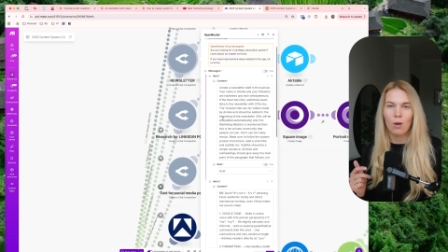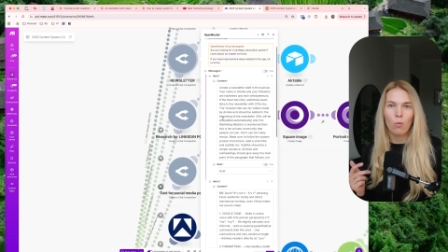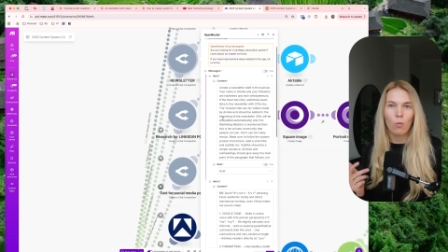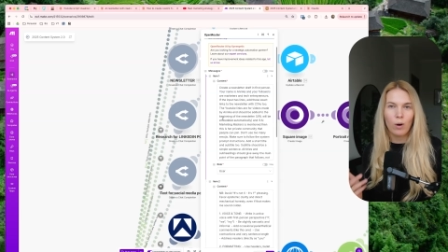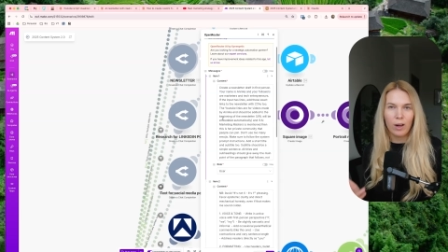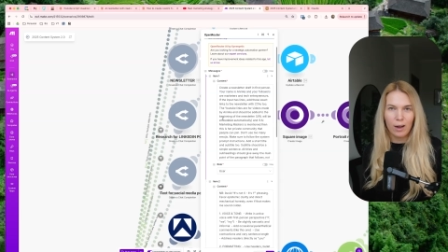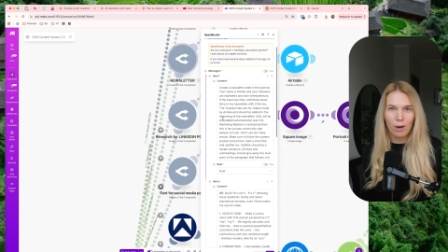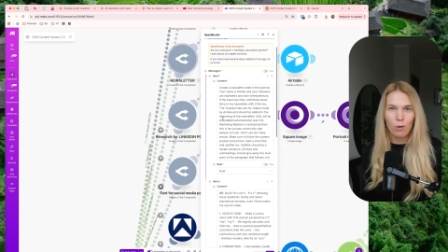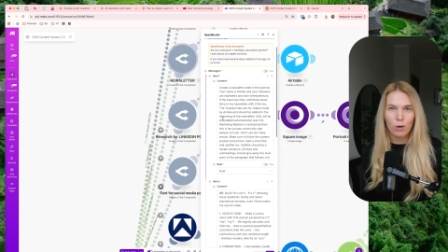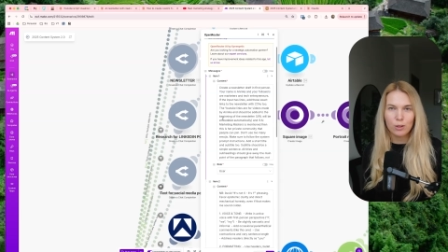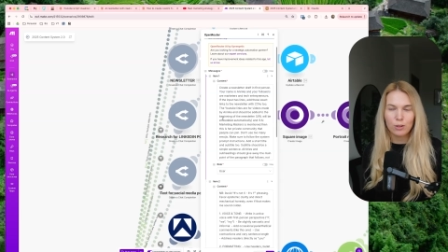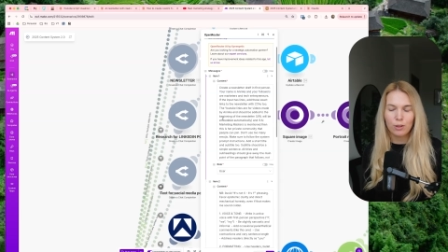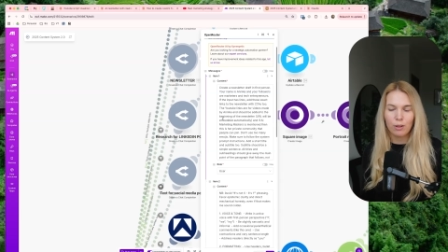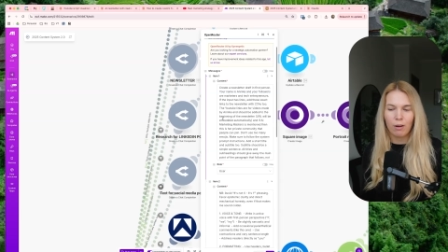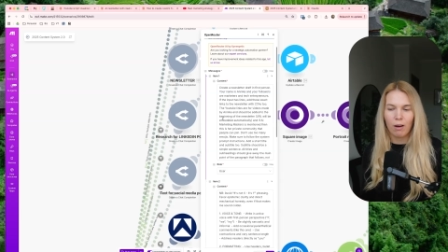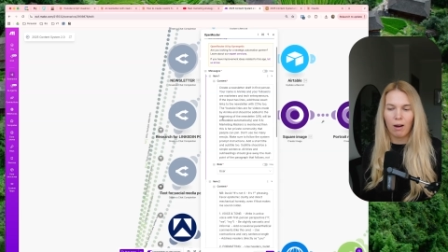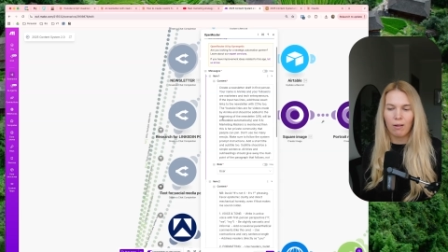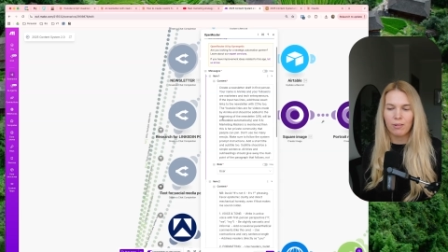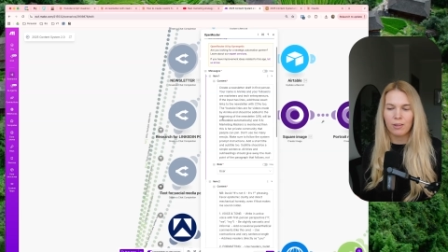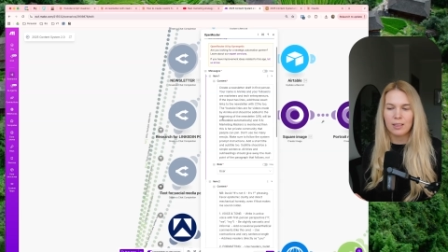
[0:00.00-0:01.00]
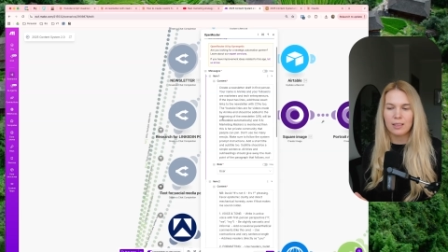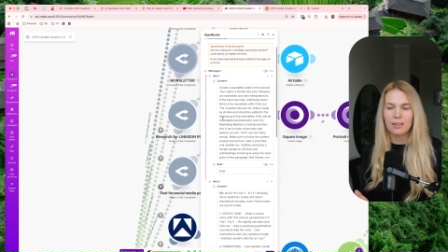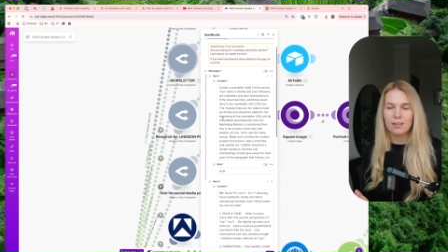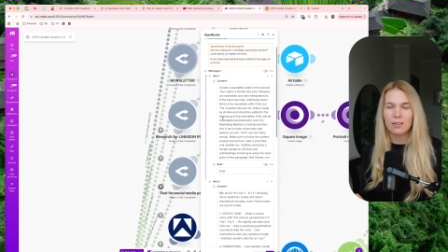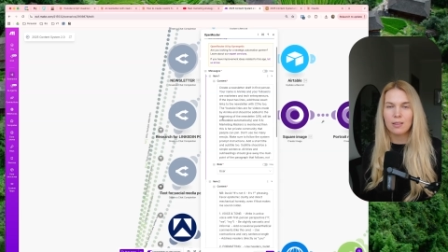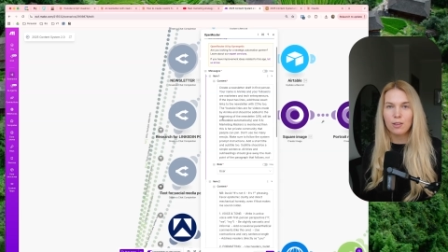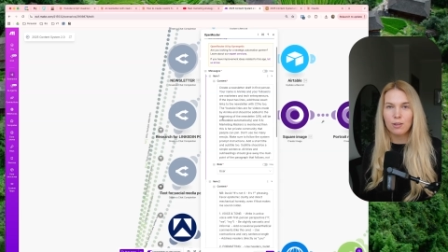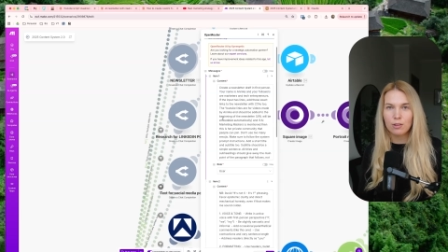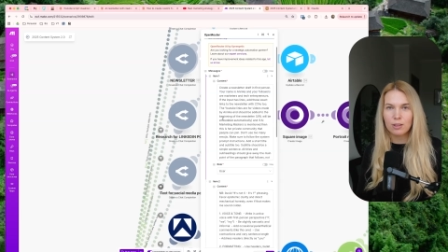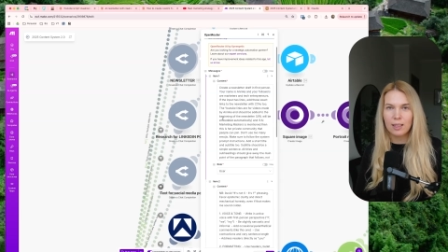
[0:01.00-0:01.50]
what I want to cover in
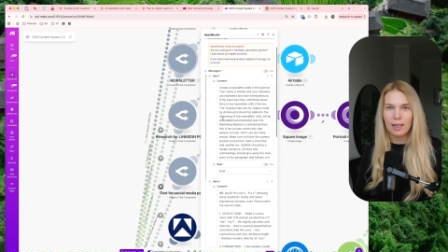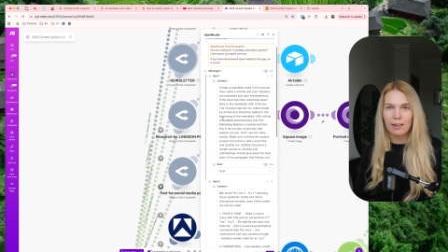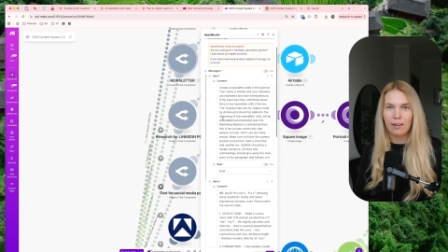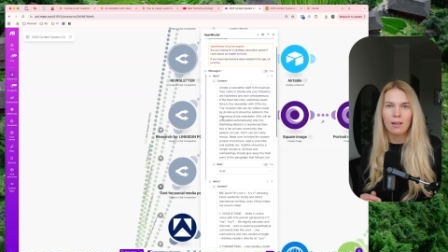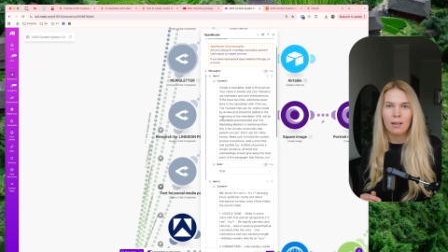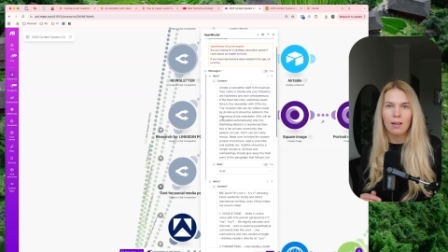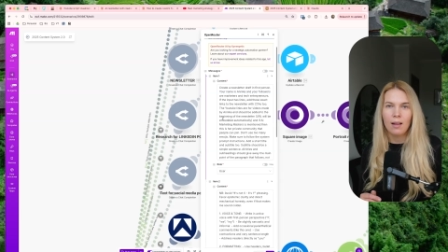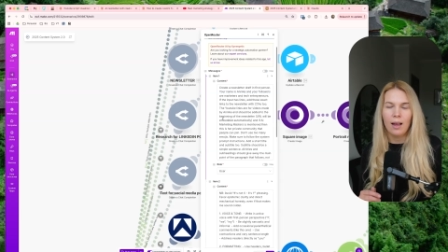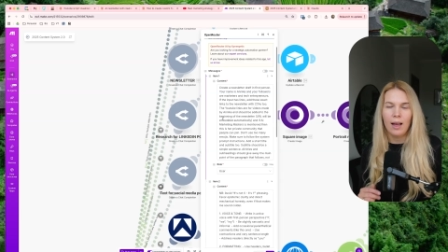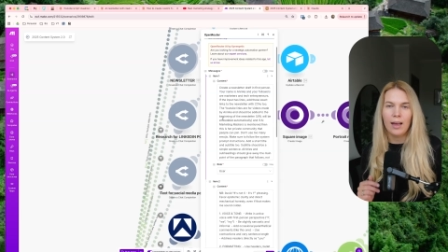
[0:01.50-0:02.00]
this newsletter,